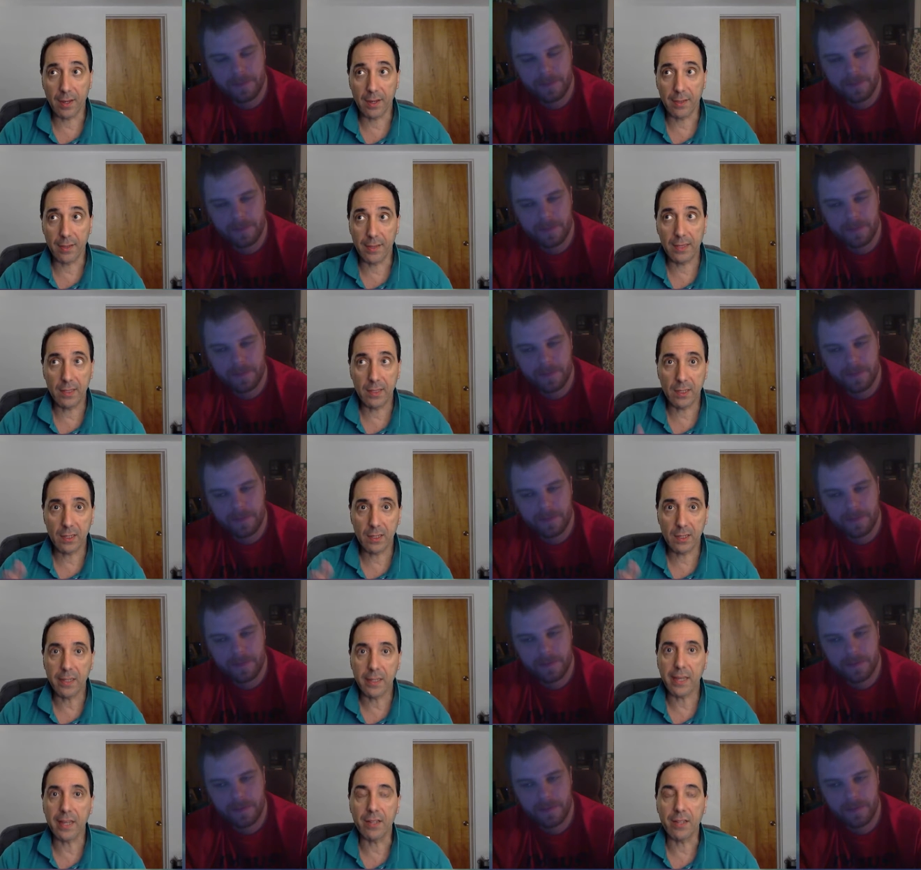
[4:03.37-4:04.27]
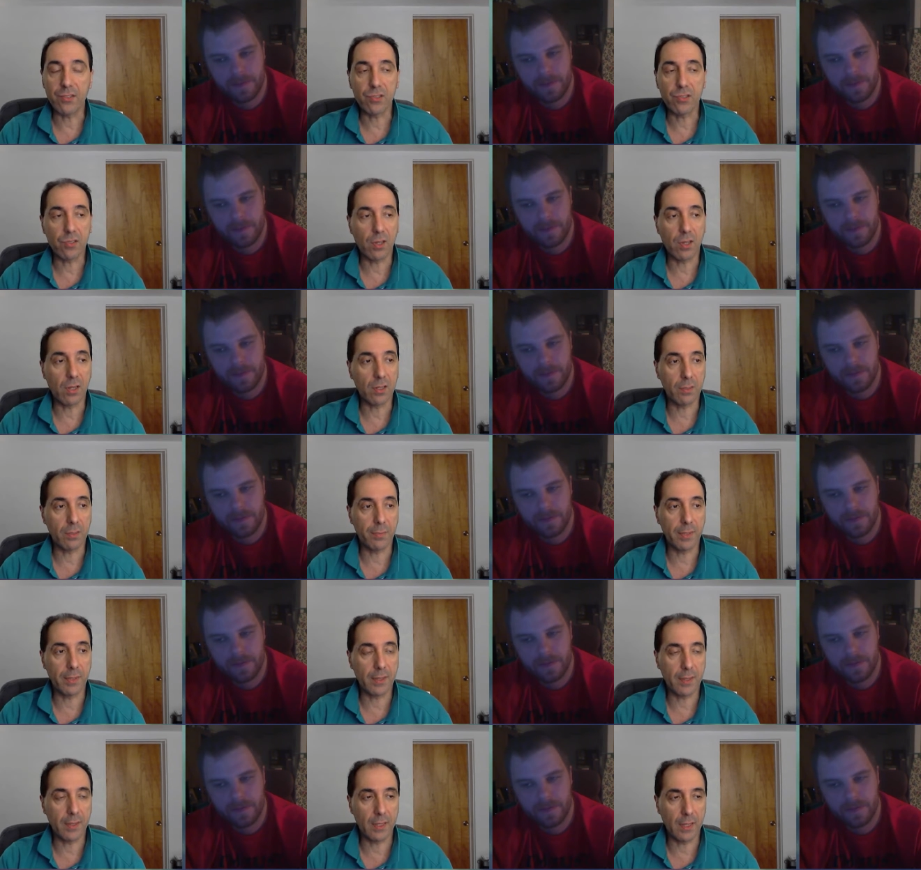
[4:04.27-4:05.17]
Speaker 1: not the Klee installer,
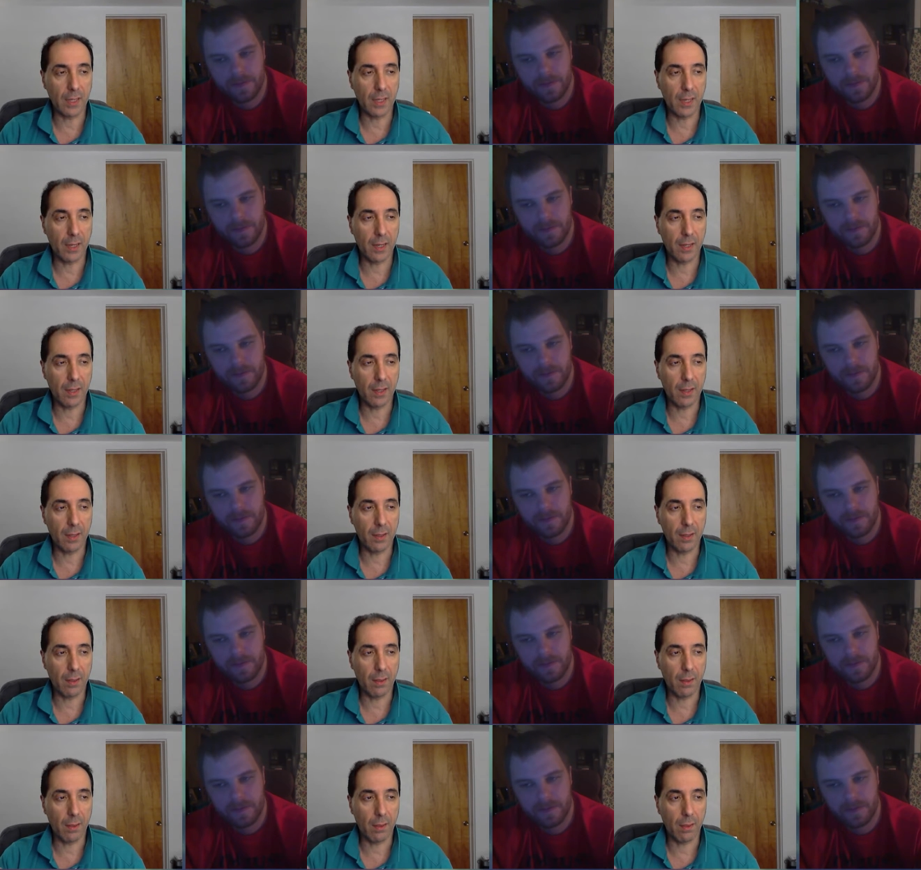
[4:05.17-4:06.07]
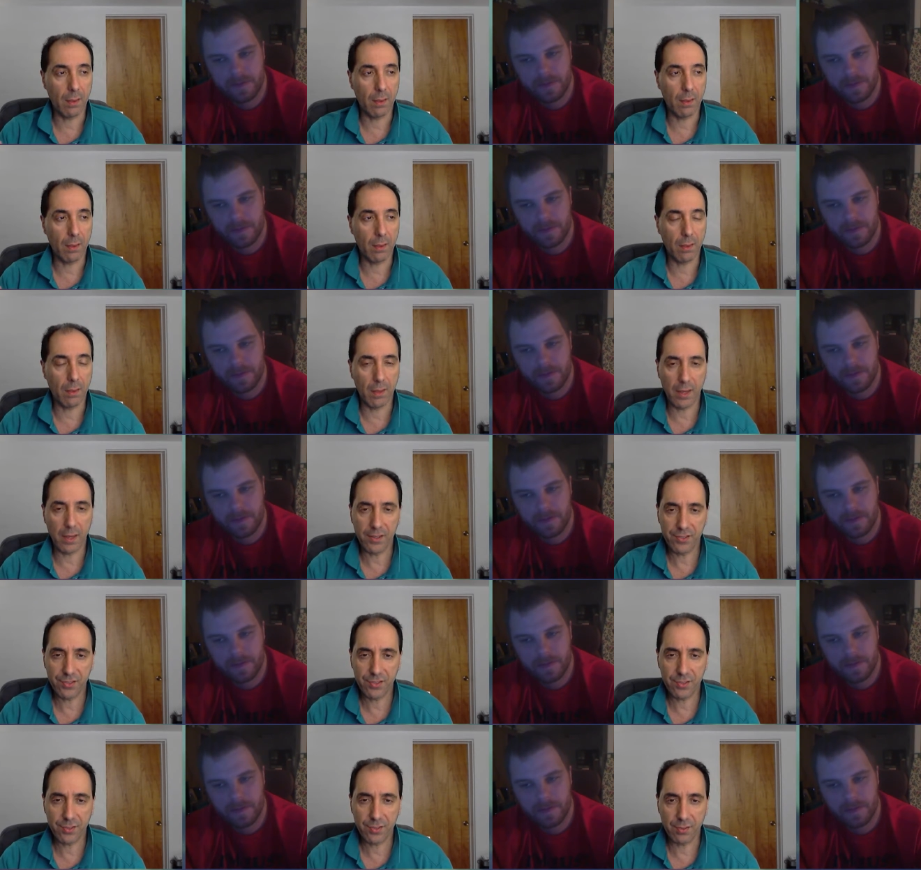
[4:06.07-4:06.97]
but the uh,
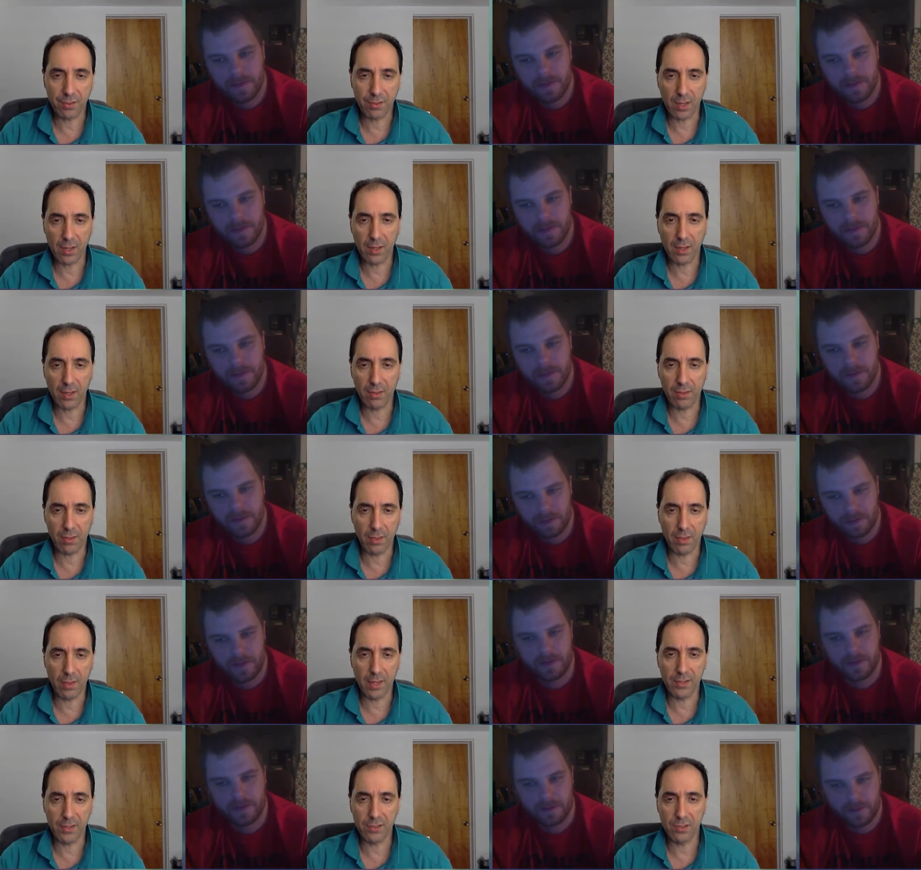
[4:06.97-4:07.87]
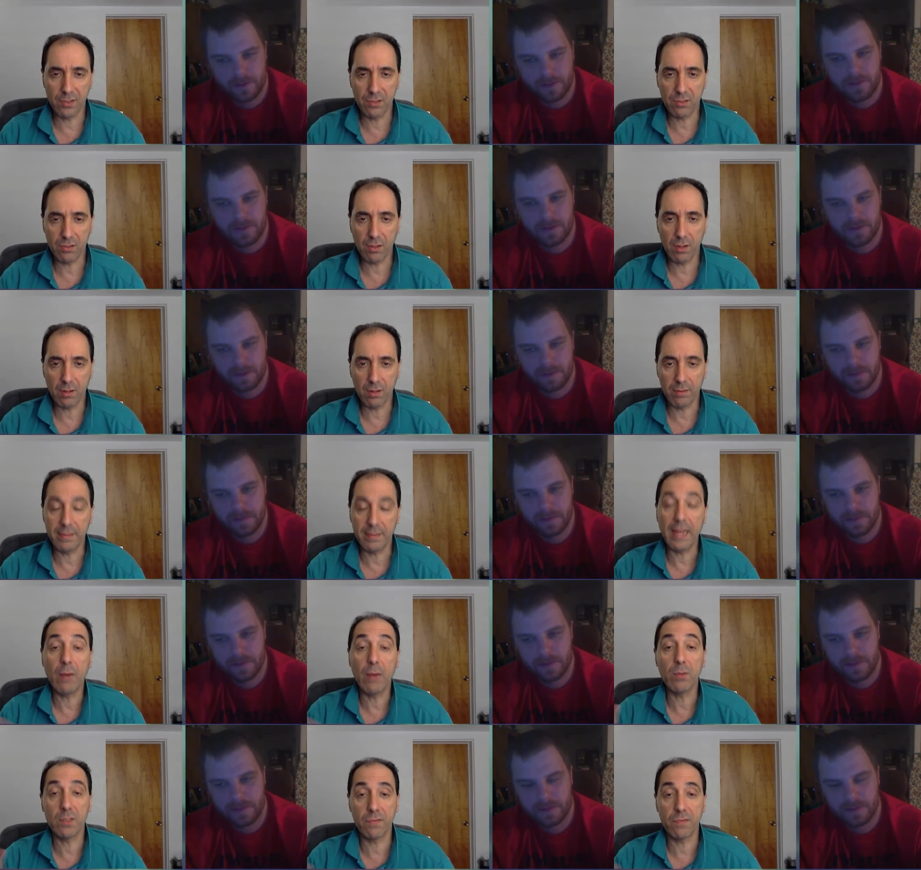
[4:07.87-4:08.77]
thus the thus installer. And
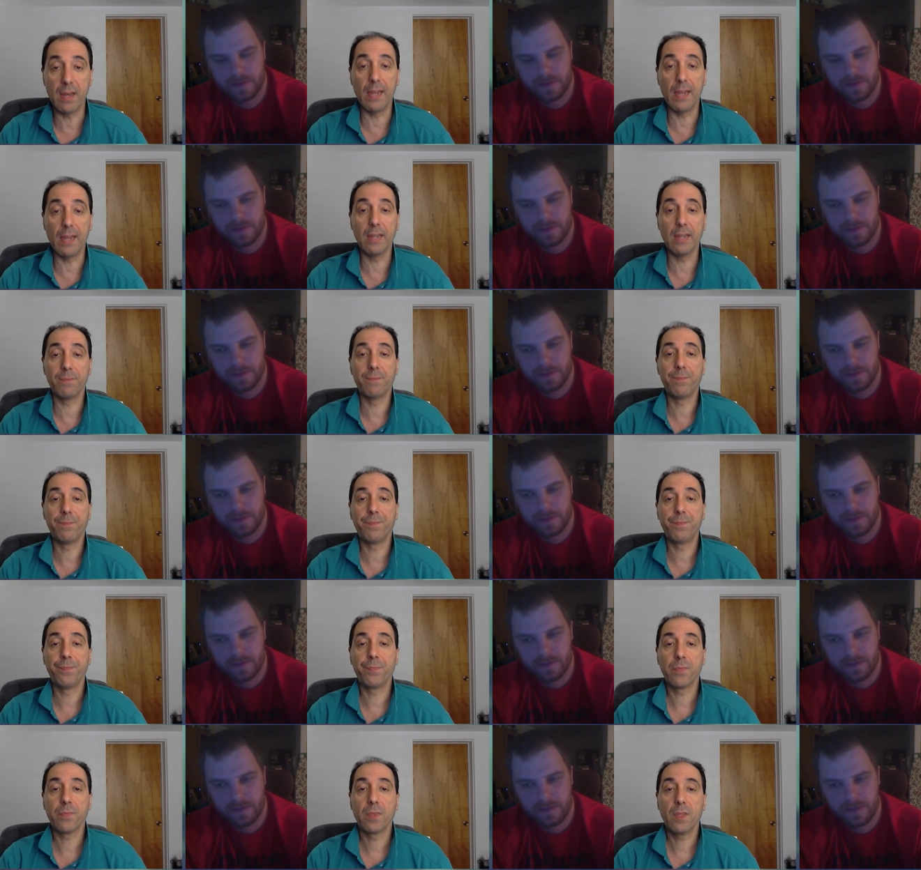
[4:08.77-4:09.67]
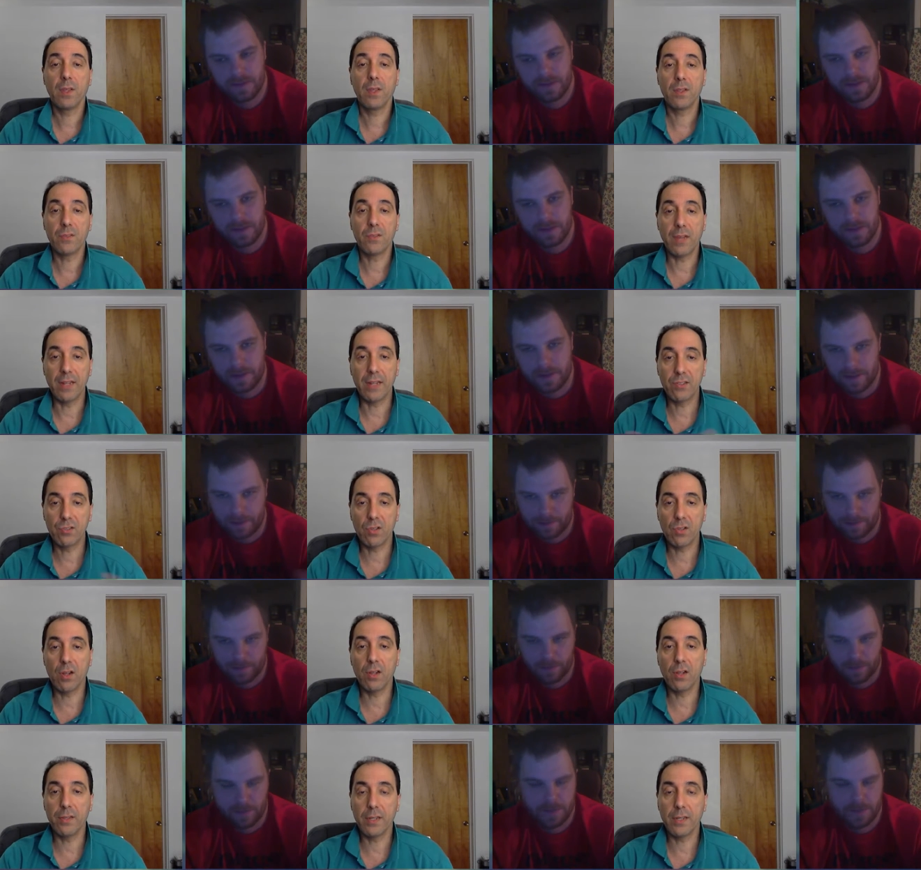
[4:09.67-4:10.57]
that one's fine. So yeah, that,
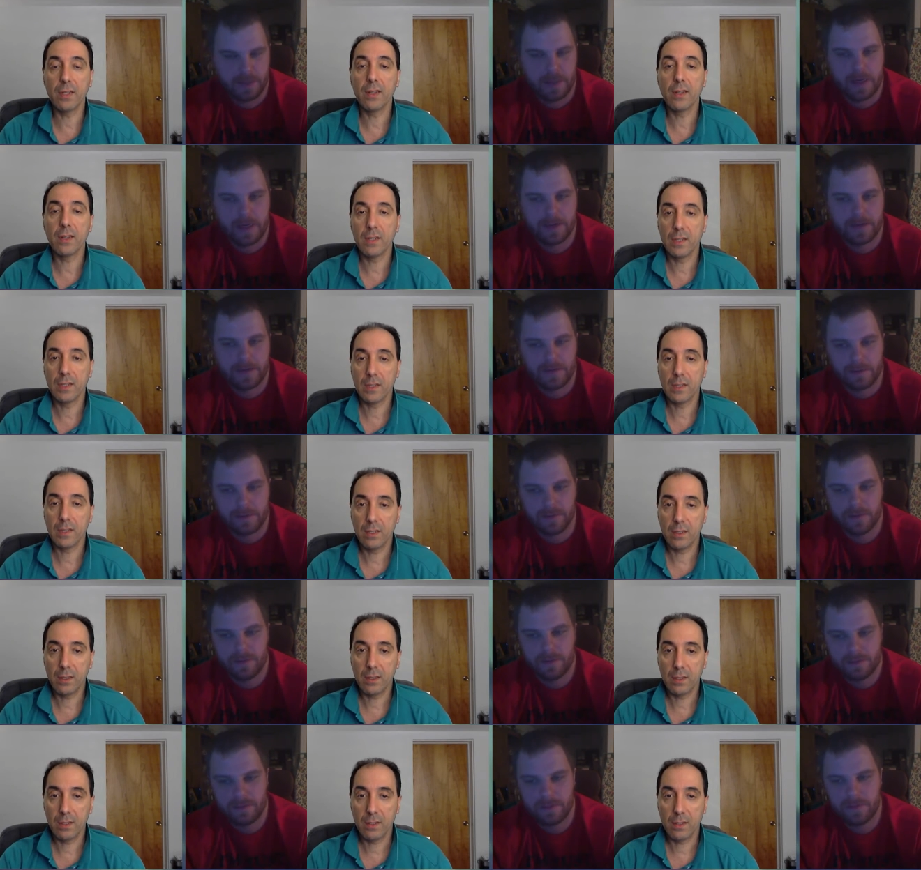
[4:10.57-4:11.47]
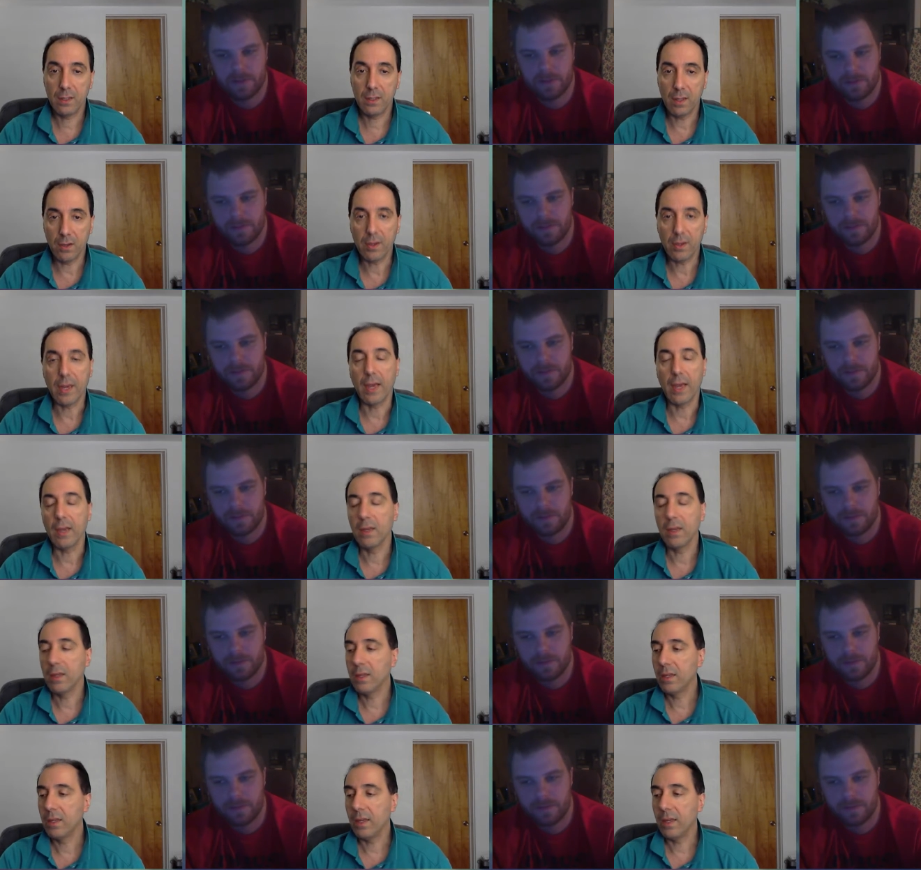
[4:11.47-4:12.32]
that's the one that I use. Okay, yeah.